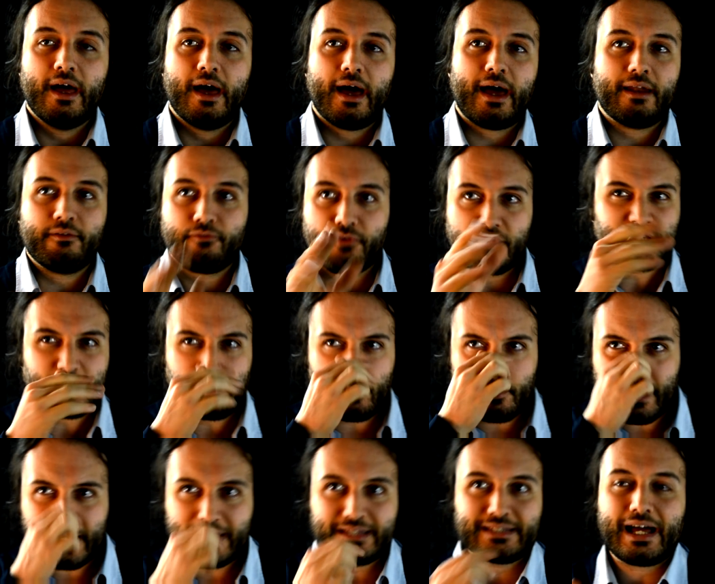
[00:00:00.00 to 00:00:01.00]
And for example,
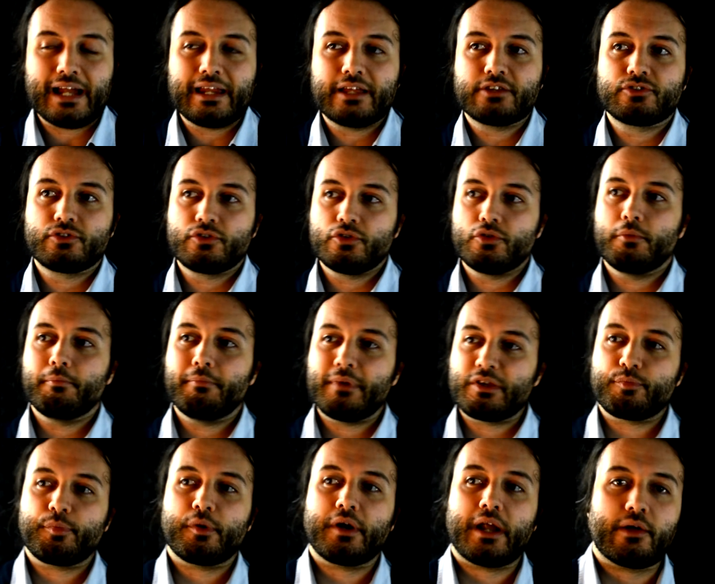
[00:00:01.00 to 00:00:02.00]
many Italians do
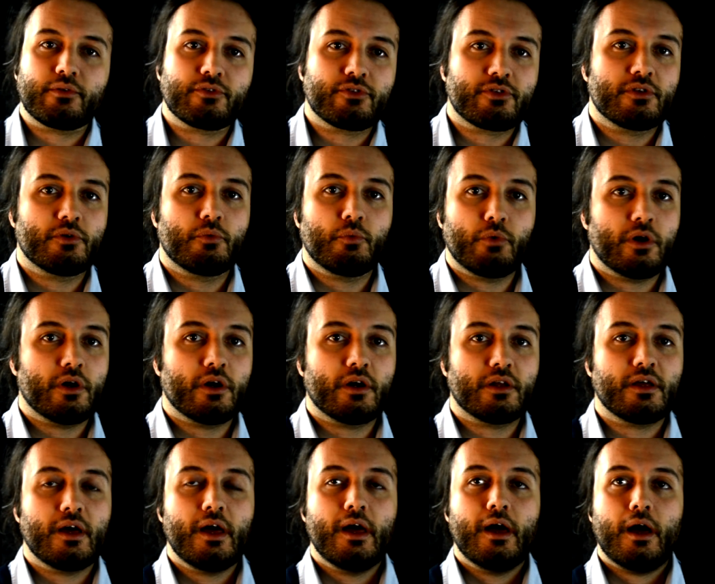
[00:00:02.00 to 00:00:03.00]
mispronounce the
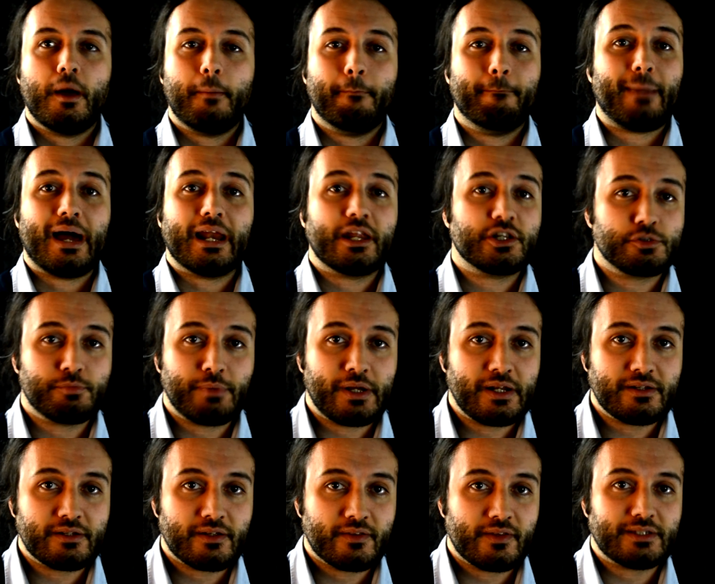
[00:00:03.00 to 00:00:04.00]
word uh,
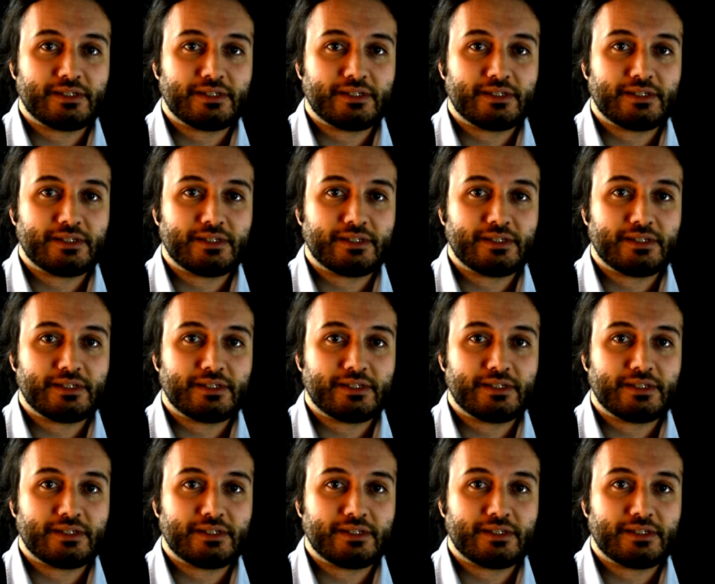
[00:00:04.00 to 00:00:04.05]
management.